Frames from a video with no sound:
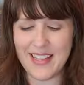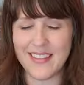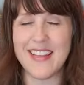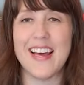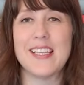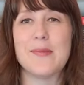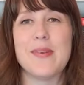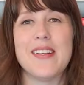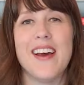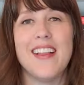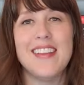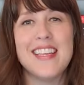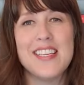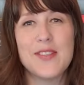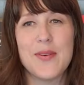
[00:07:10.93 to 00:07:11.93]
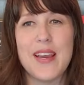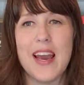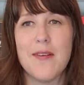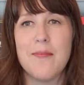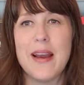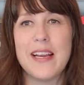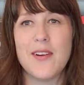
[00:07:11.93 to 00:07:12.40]
and last but not least, we
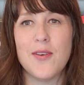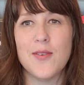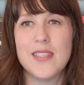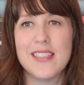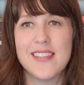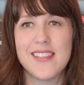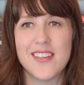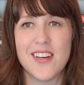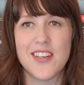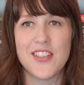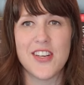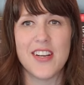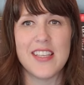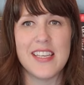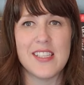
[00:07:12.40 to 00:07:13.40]
have my gold Golden Star Jar.